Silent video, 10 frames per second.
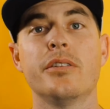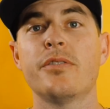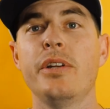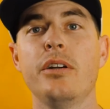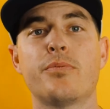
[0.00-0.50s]
So,
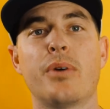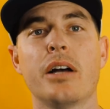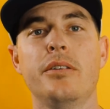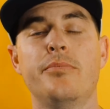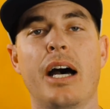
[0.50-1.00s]
this video is
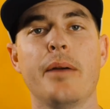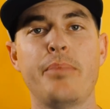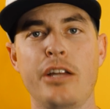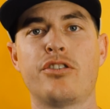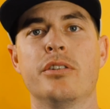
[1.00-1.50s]
brought to you by
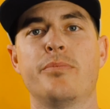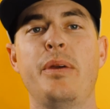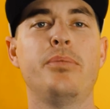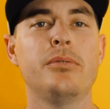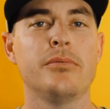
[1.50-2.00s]
patrons,
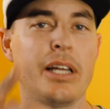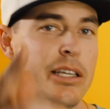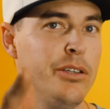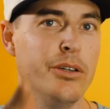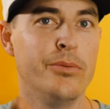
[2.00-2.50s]
people
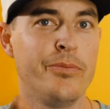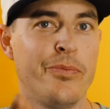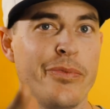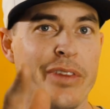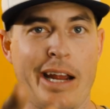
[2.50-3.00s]
like you
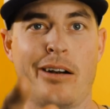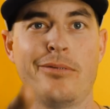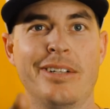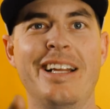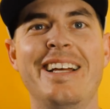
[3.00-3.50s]
there